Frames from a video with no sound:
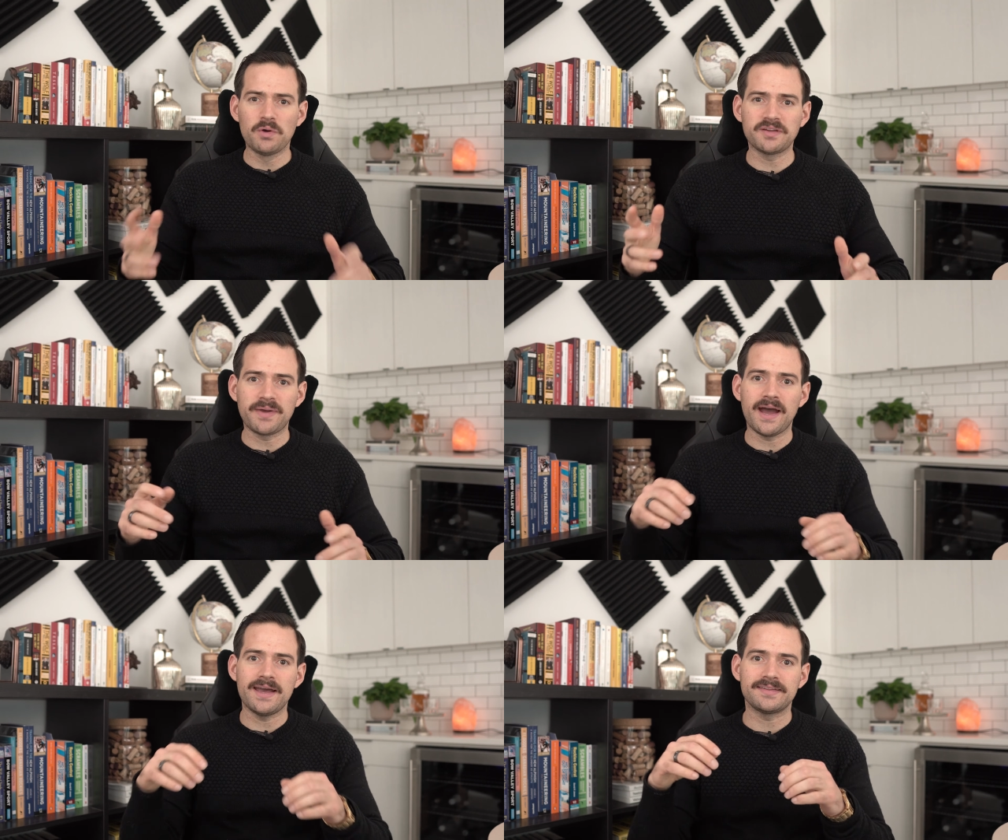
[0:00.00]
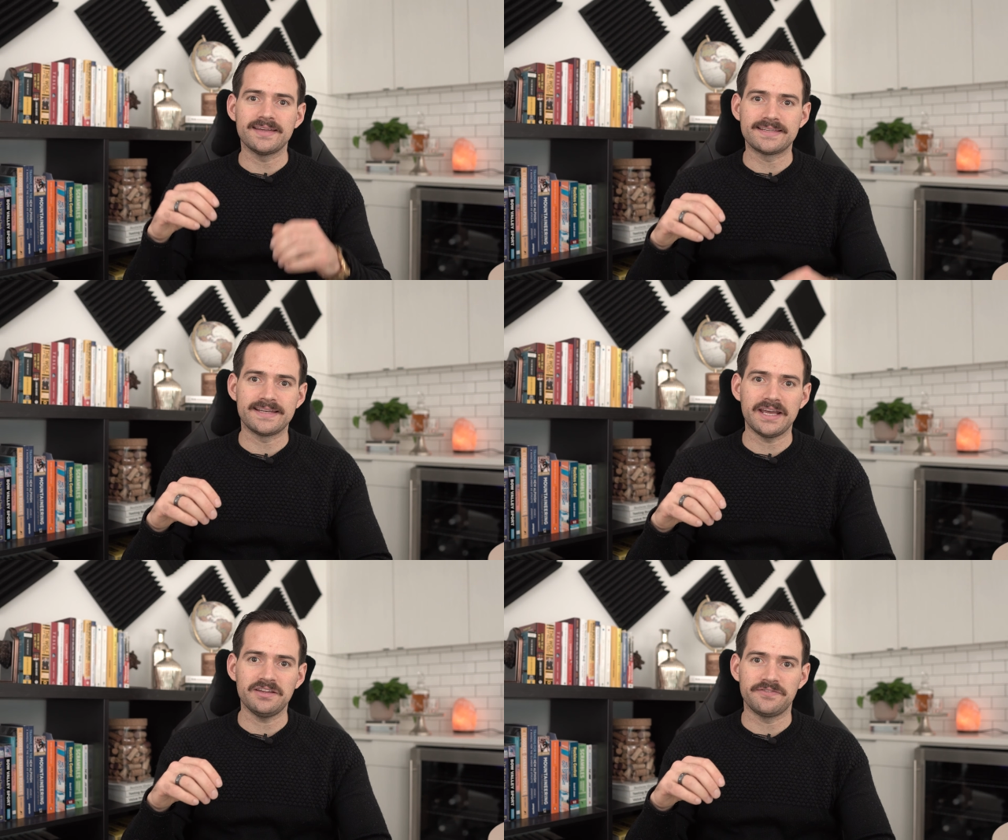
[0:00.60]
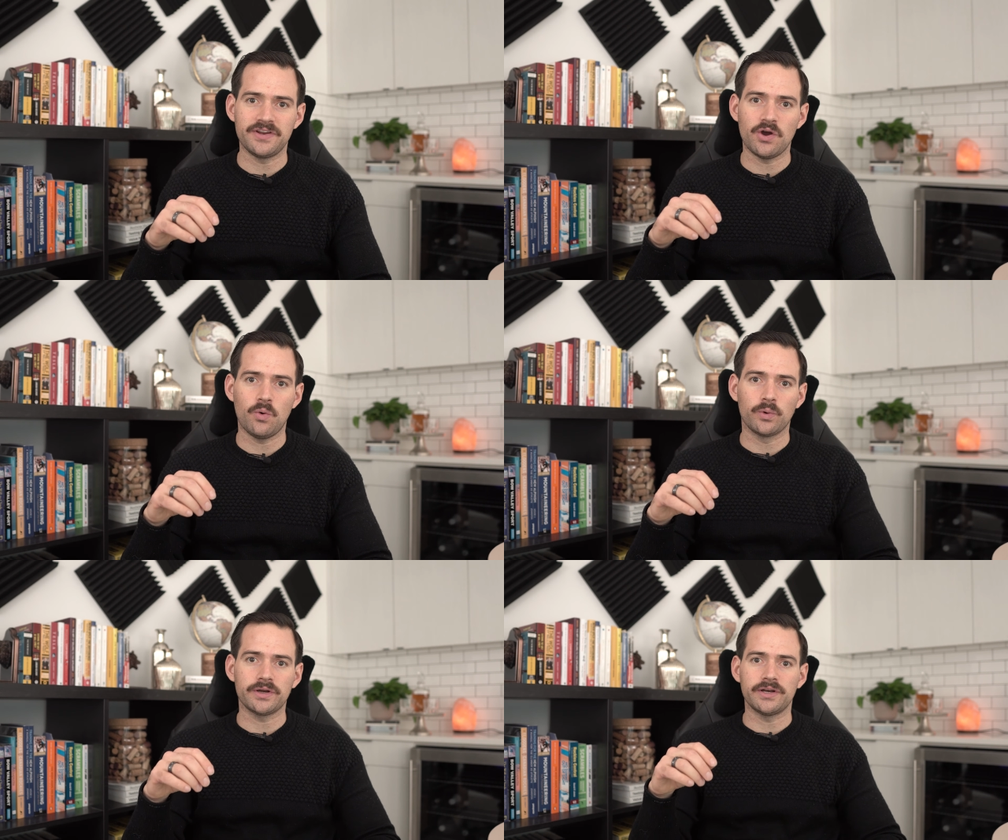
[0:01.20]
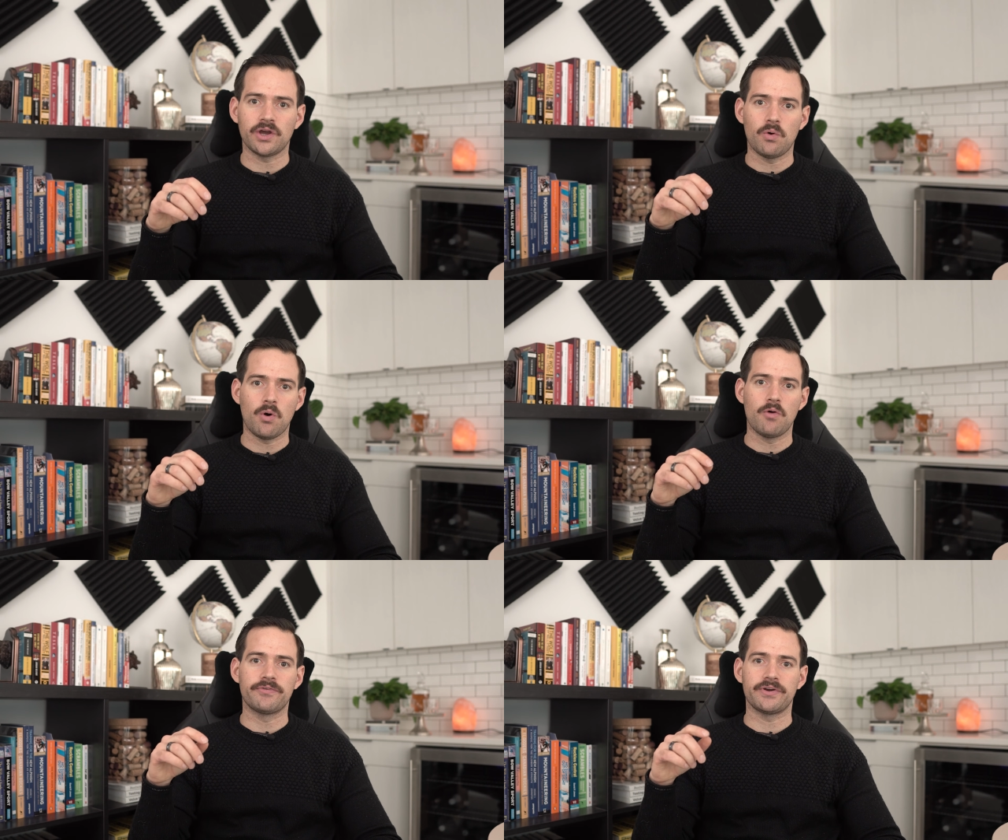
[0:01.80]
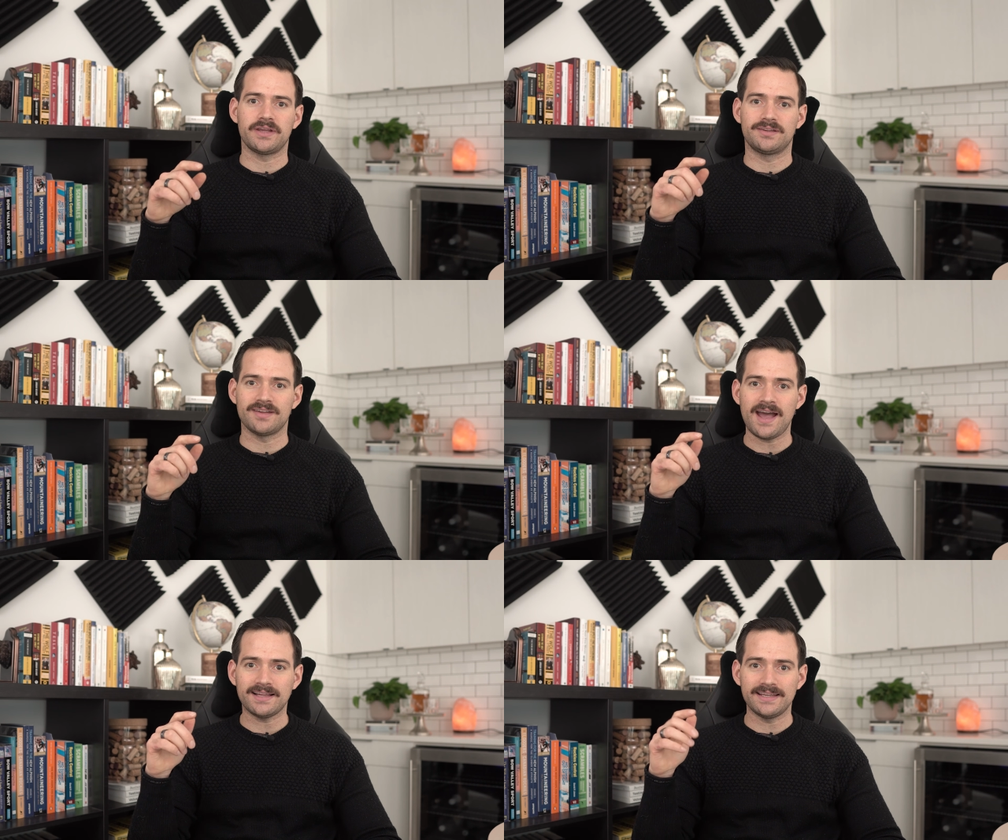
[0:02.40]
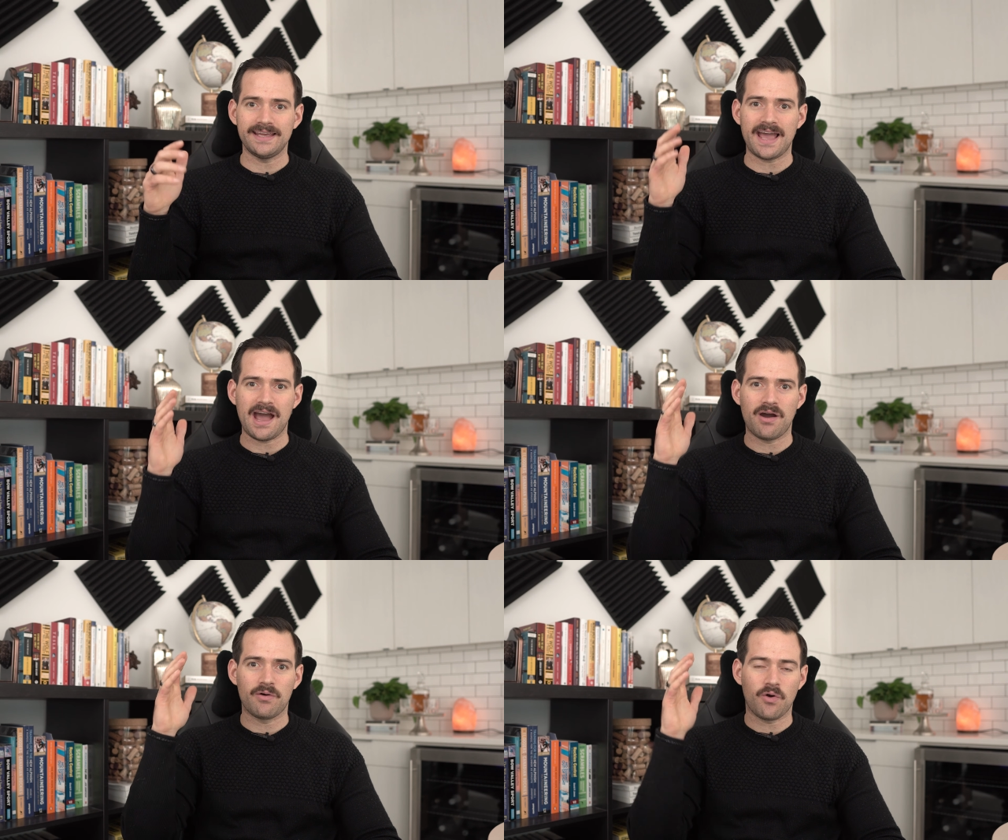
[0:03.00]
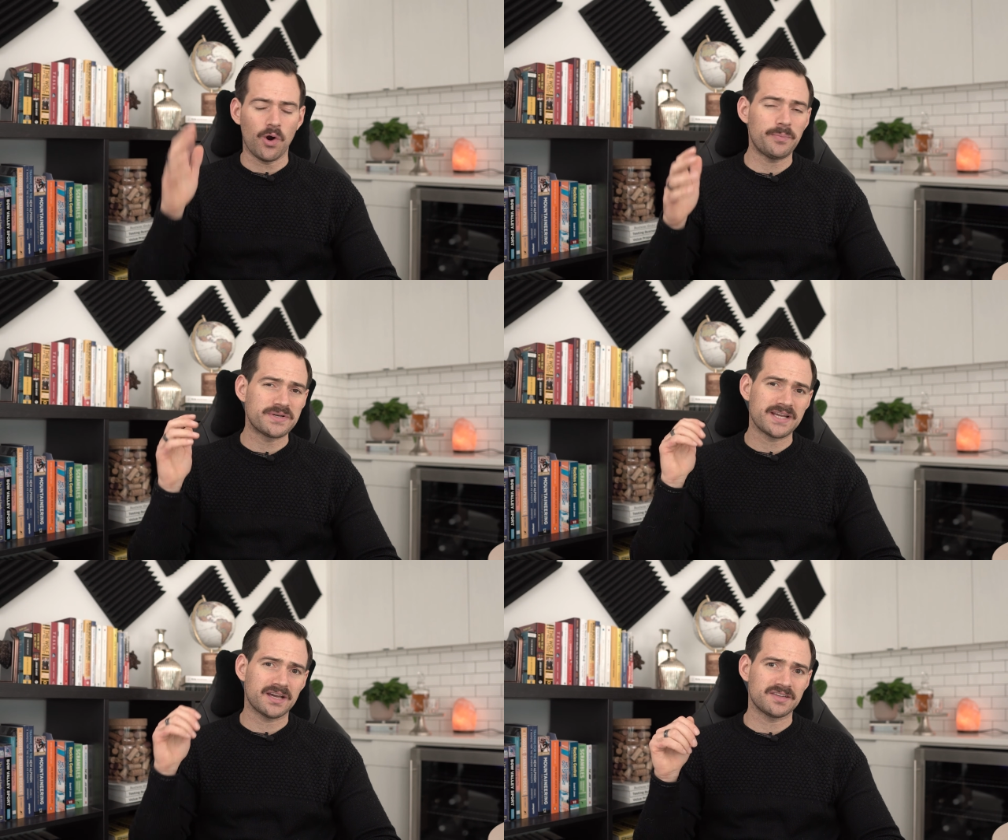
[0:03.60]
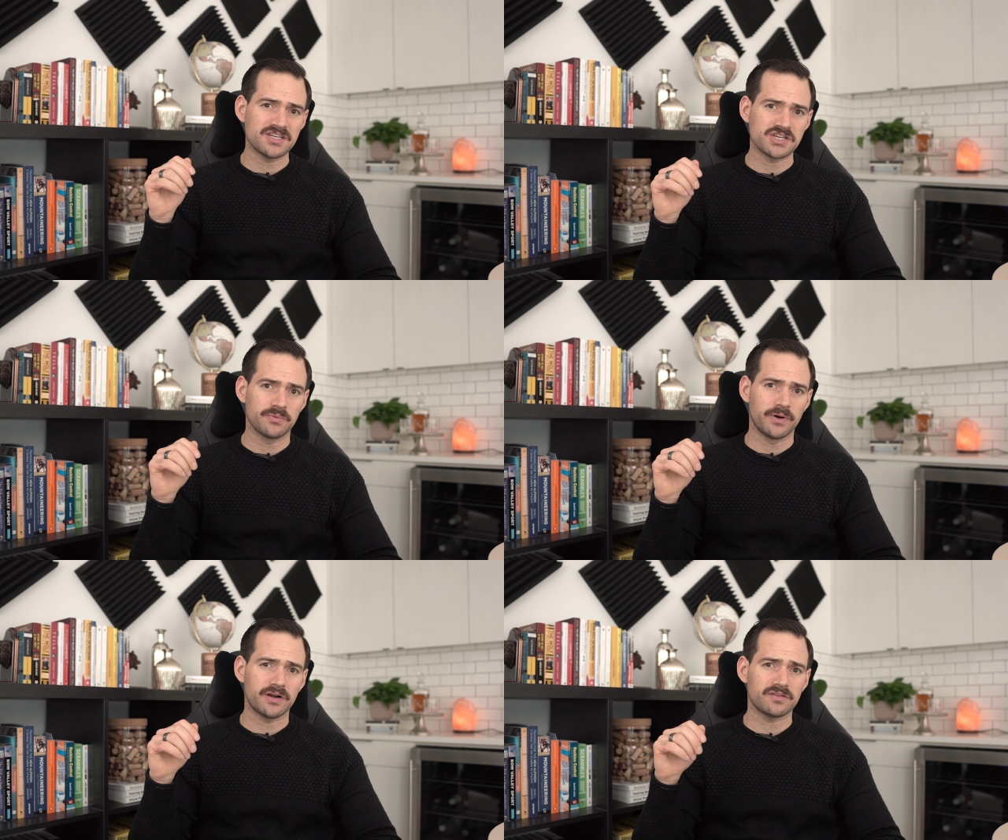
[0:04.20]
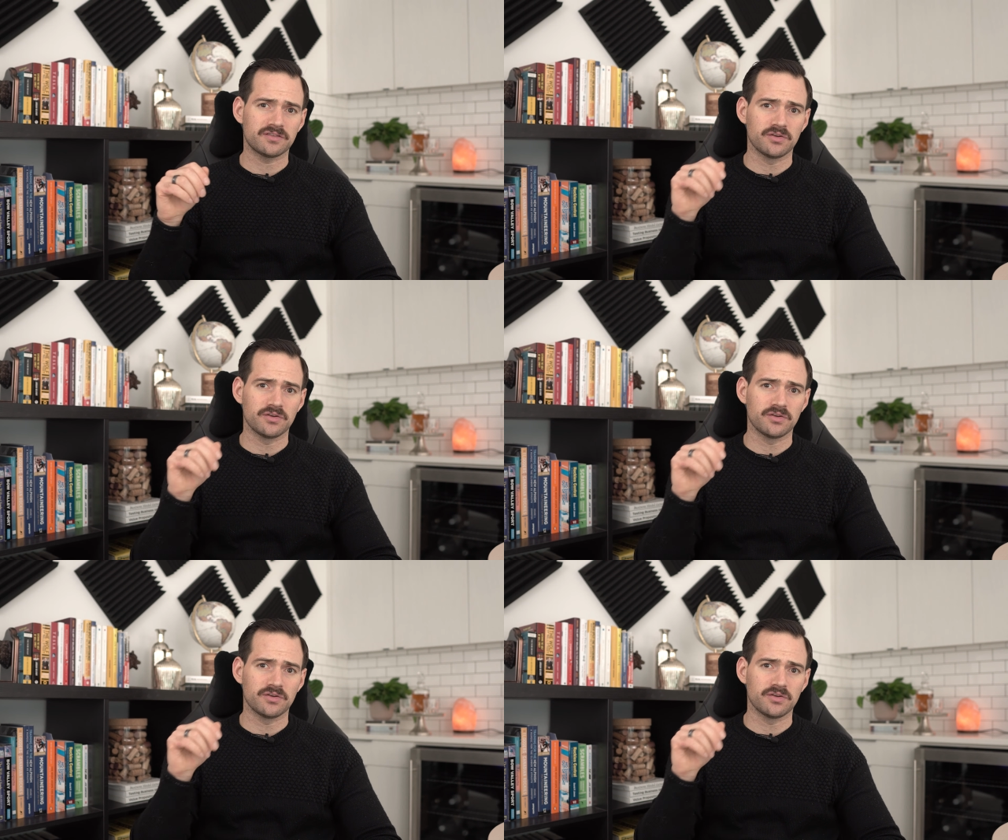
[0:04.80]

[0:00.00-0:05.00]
What's up guys? In today's video, we're gonna go over exactly how corporate taxation works.